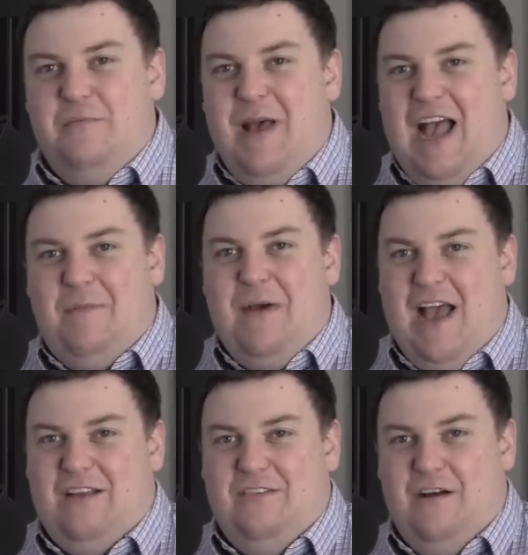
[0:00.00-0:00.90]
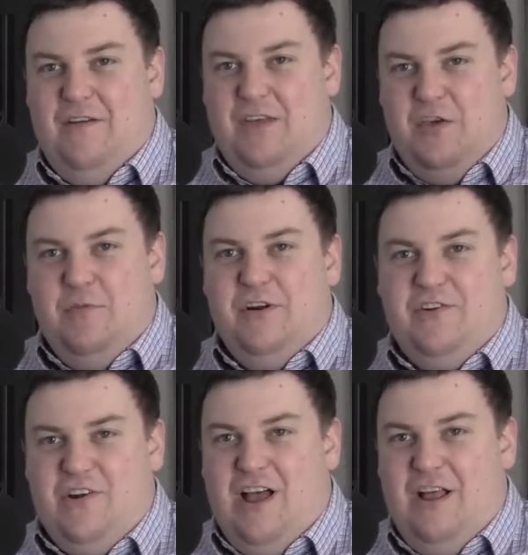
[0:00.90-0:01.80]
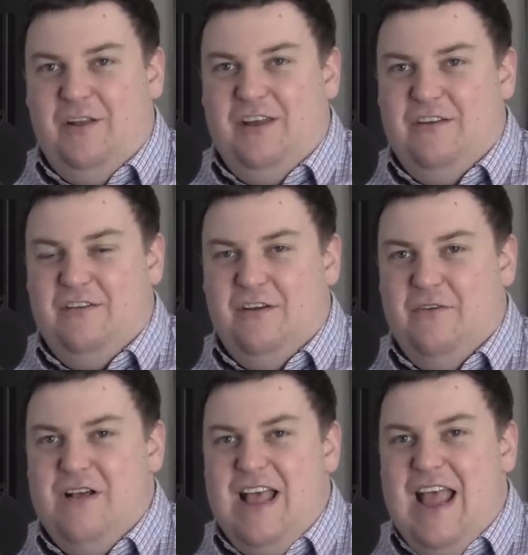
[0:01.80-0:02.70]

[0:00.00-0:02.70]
backpacks on that you put a child into.